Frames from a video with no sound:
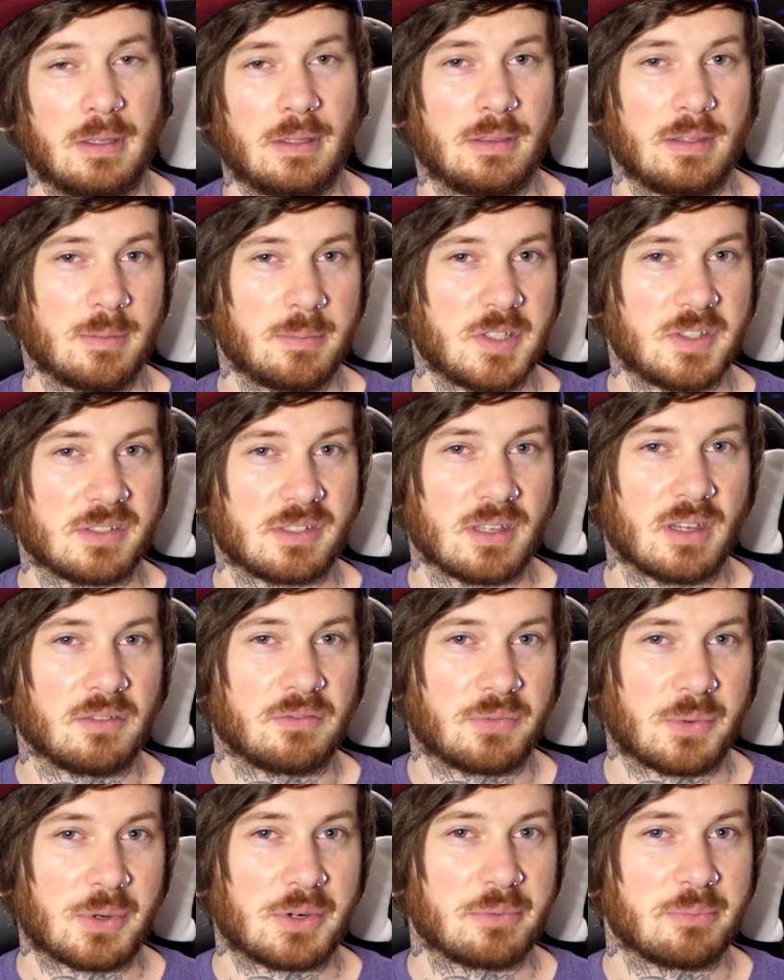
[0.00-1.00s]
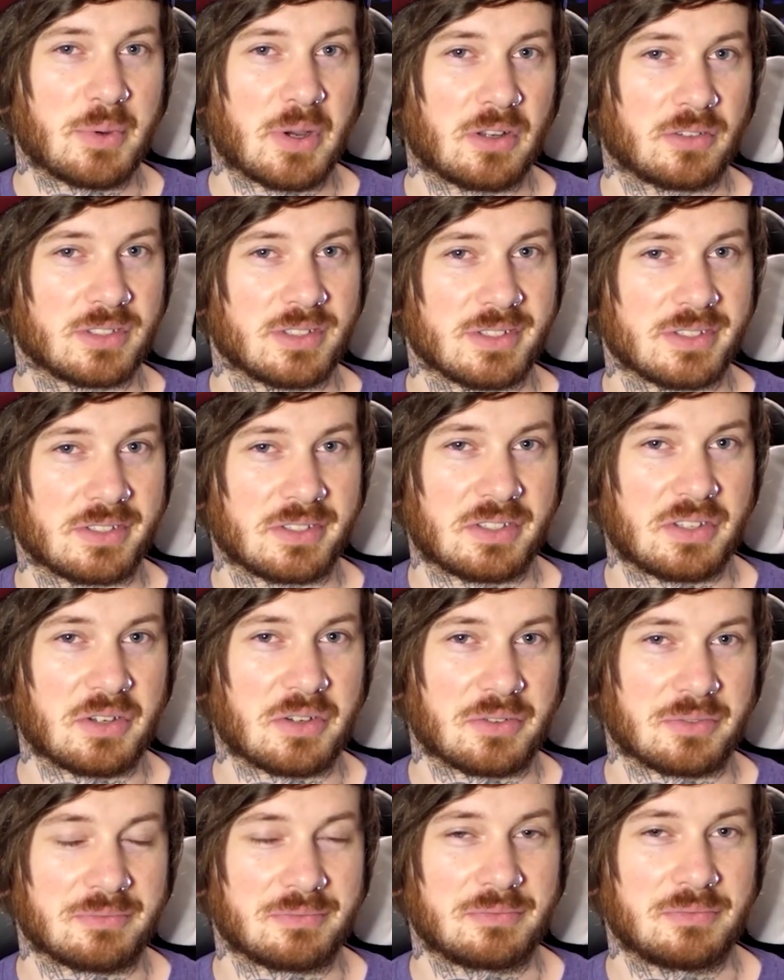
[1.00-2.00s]
That being said, $400 is
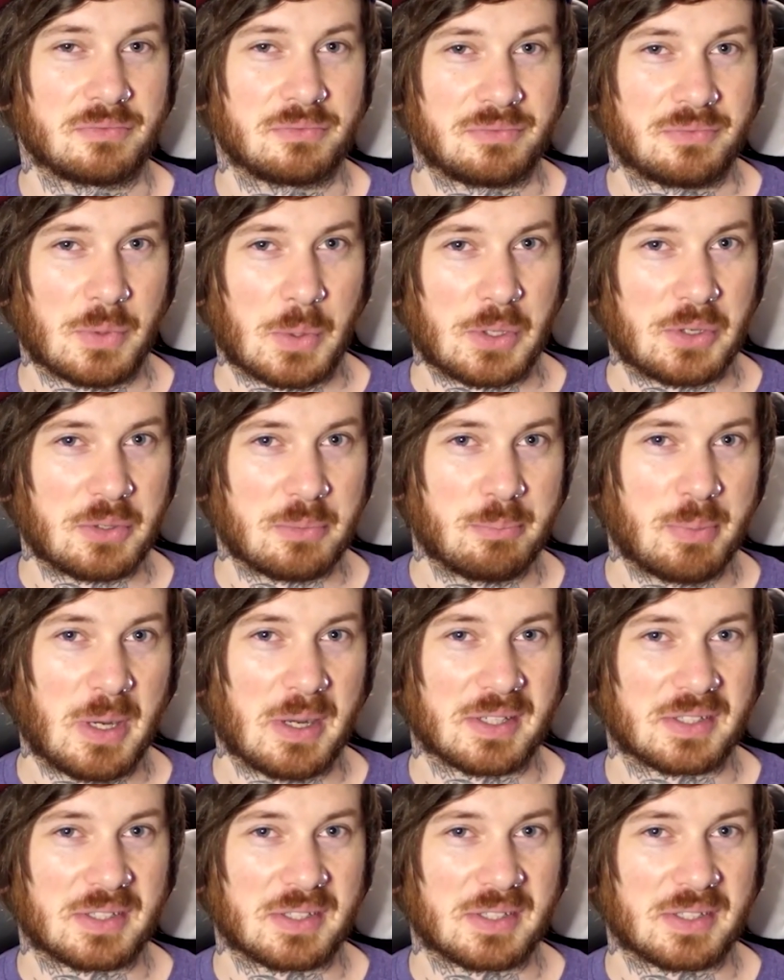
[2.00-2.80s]
still $400,